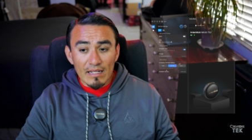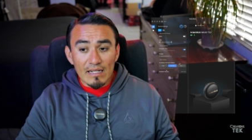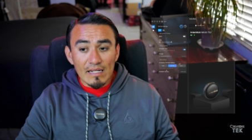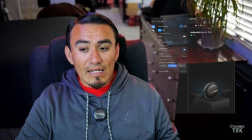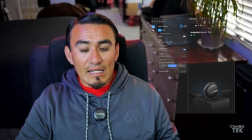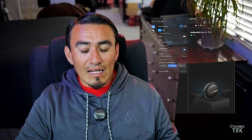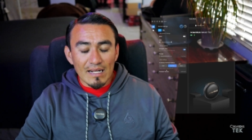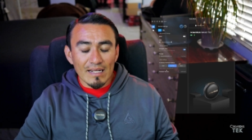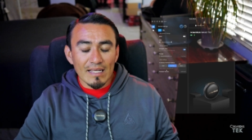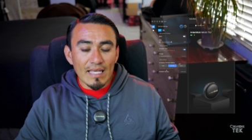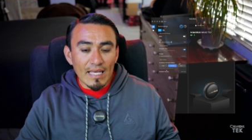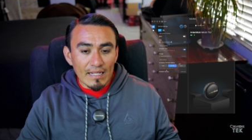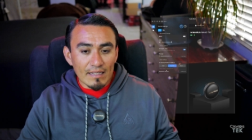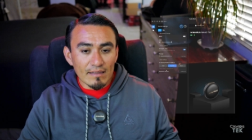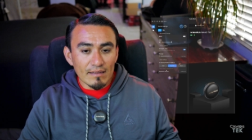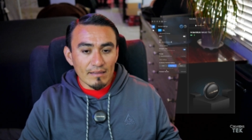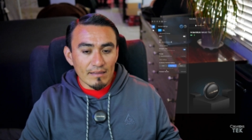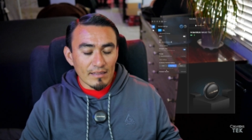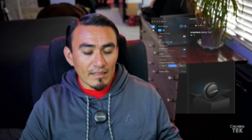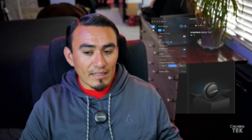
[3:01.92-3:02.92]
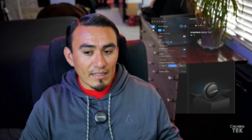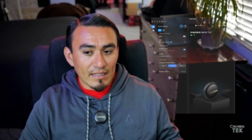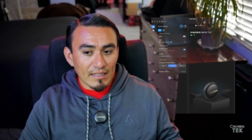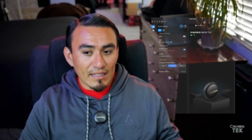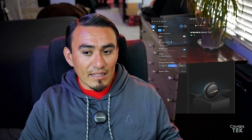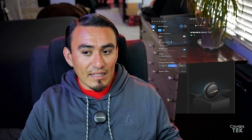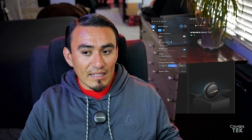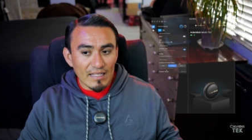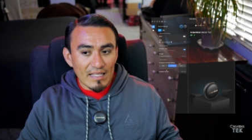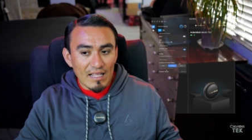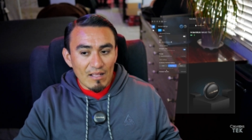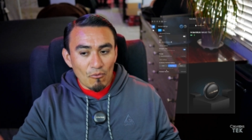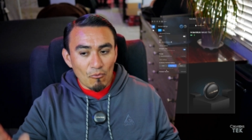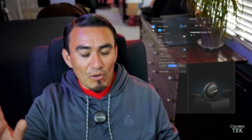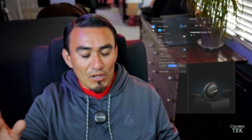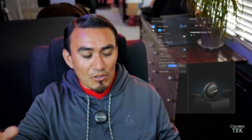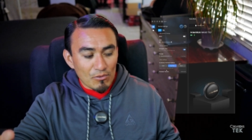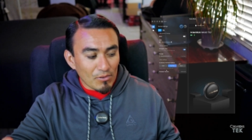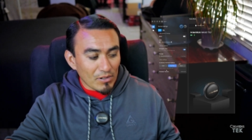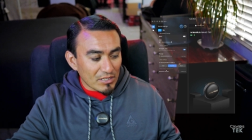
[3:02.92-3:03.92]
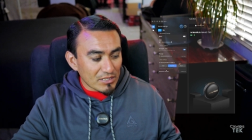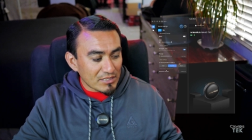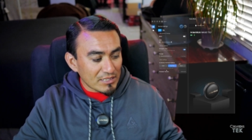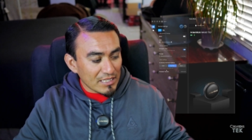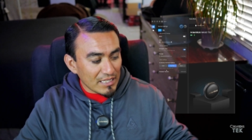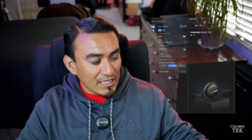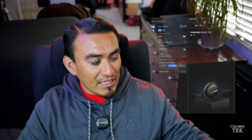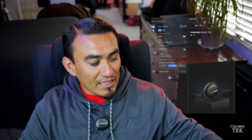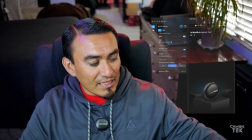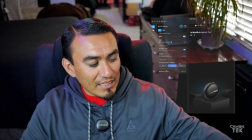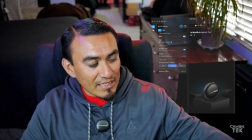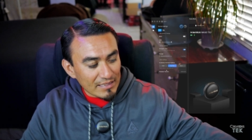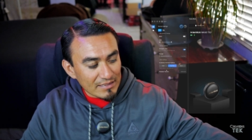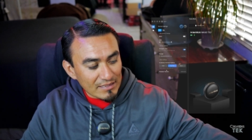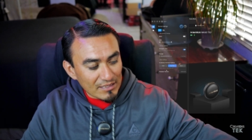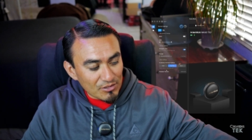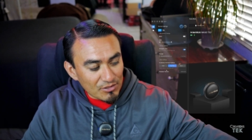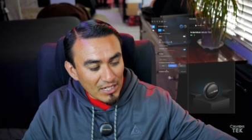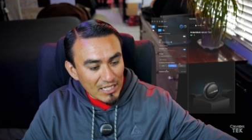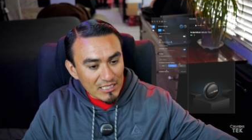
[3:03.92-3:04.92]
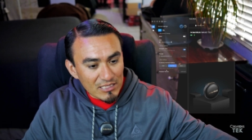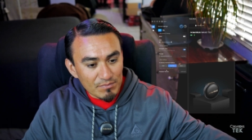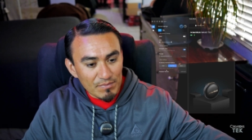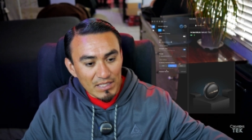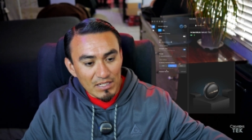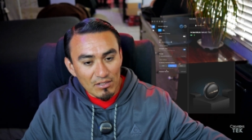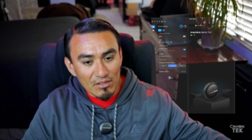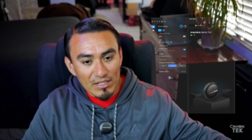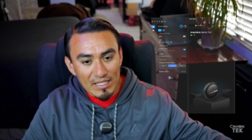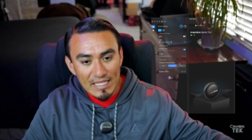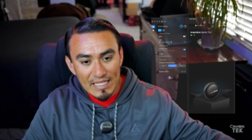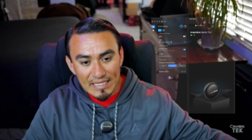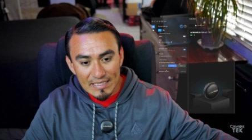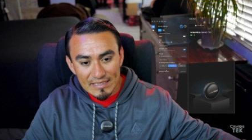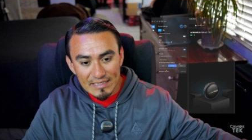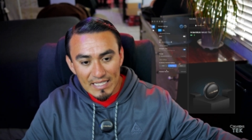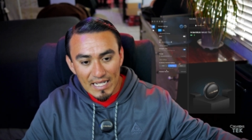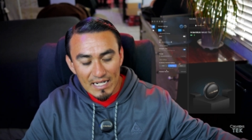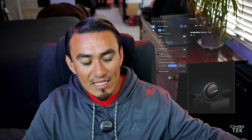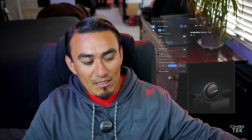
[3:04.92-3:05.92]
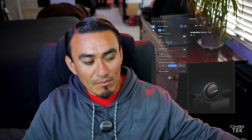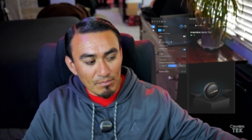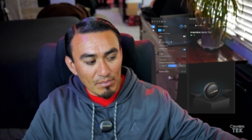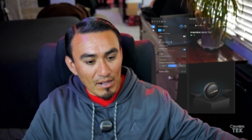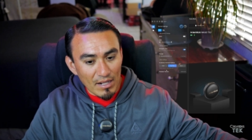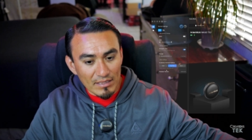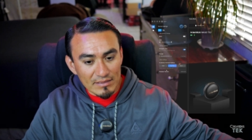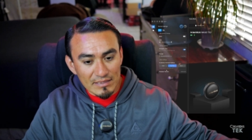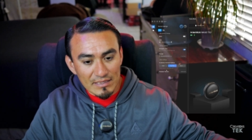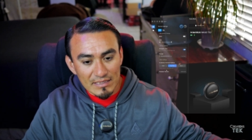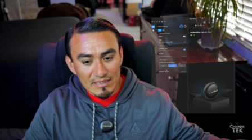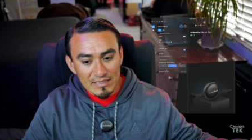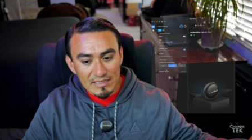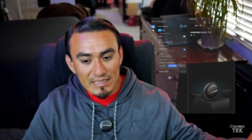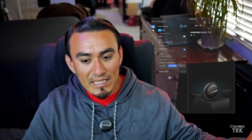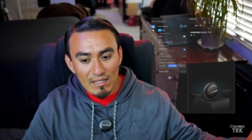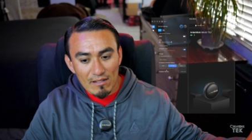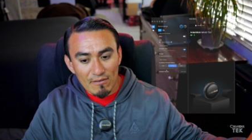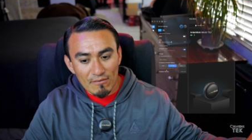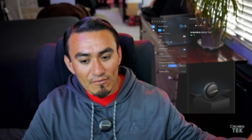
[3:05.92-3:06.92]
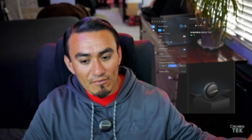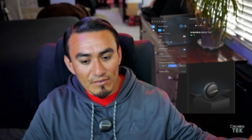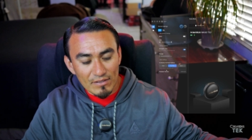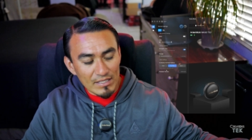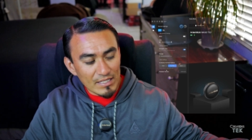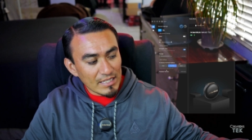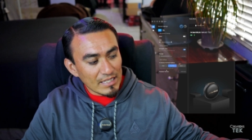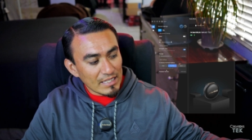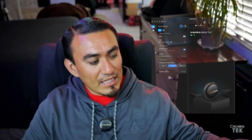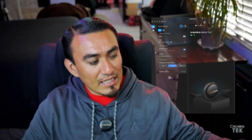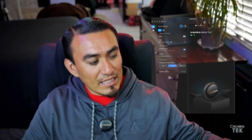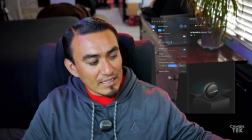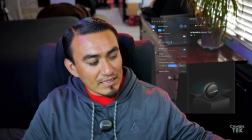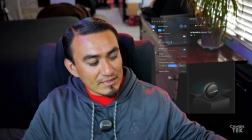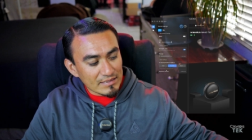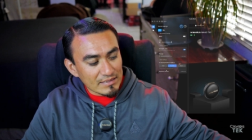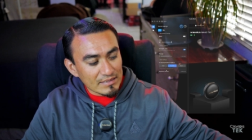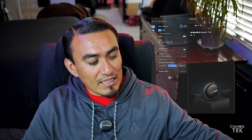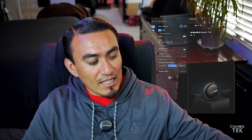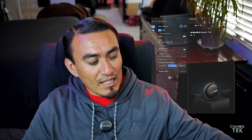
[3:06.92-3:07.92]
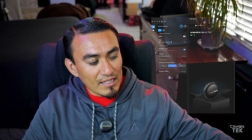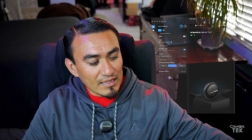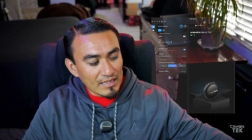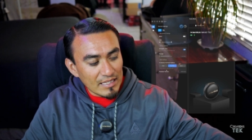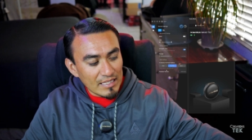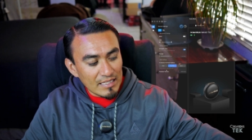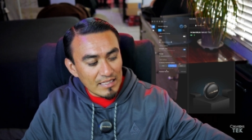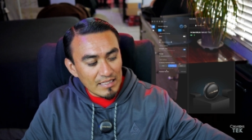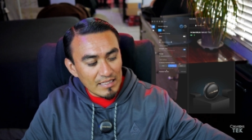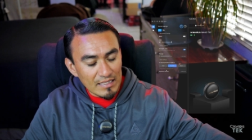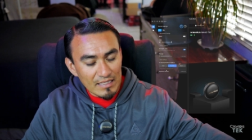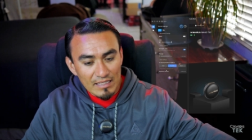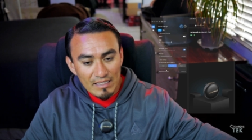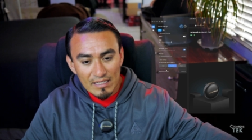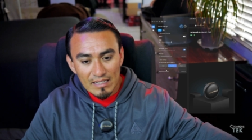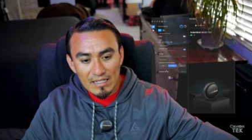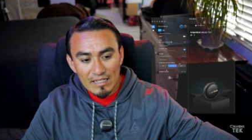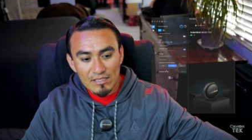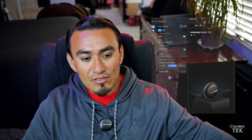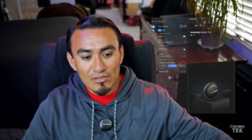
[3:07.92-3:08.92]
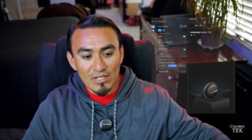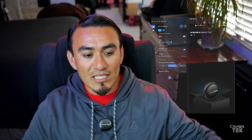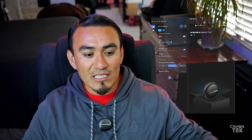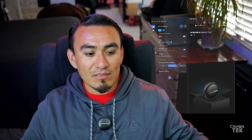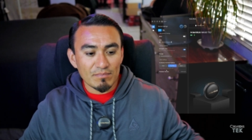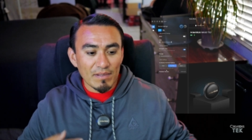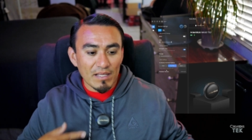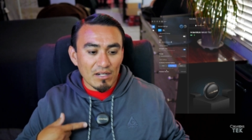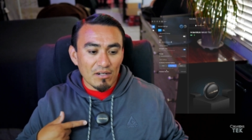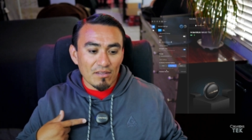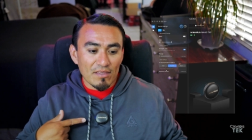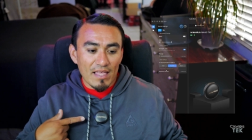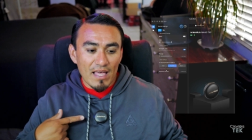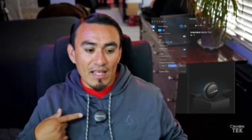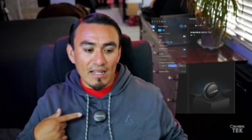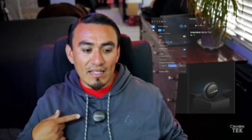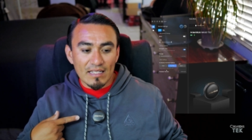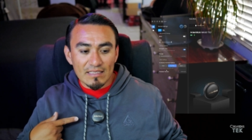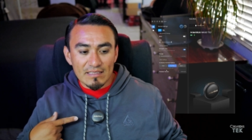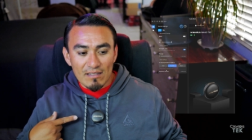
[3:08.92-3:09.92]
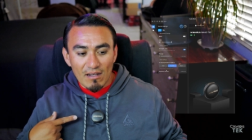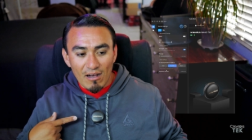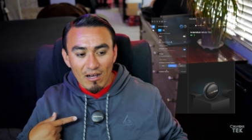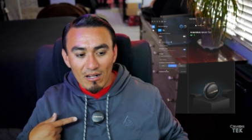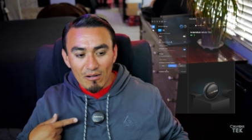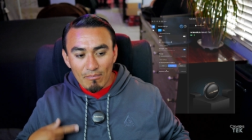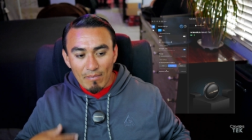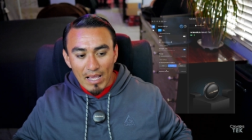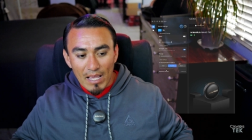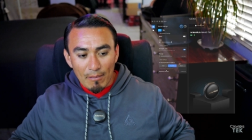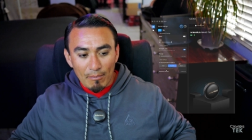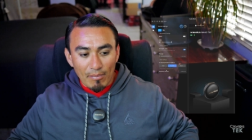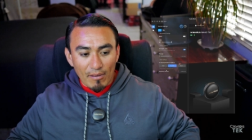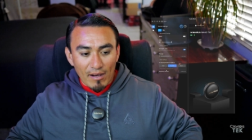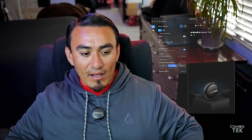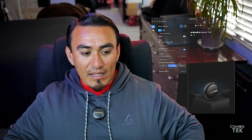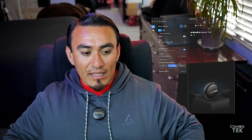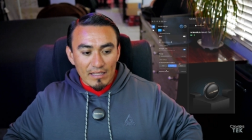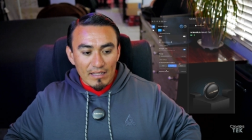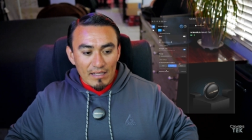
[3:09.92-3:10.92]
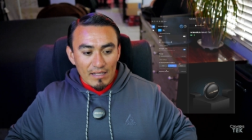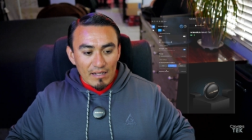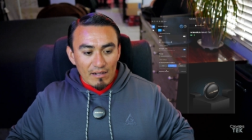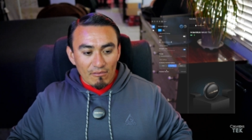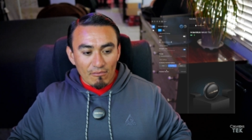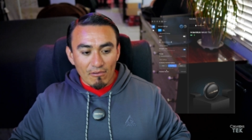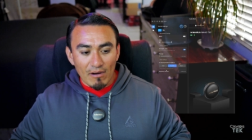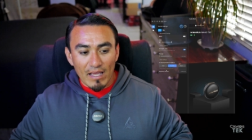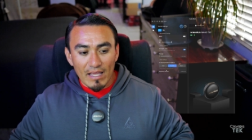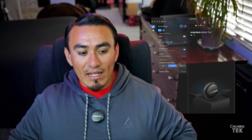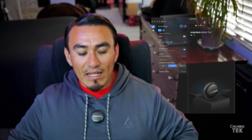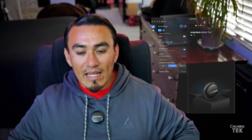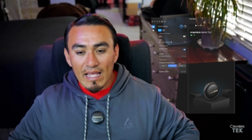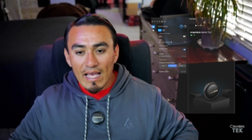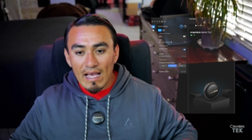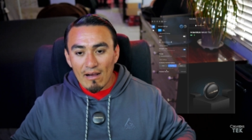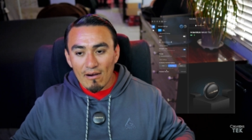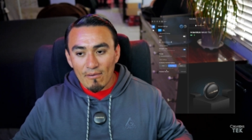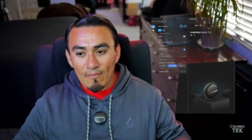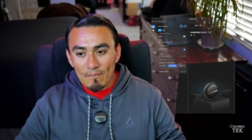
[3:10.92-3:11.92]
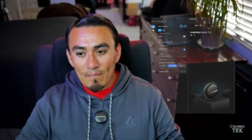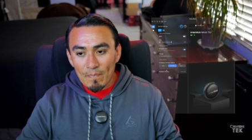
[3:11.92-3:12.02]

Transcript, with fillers: Again, what you are seeing is the transmitter inside of the box itself. It's not the transmitter that is on my body right now.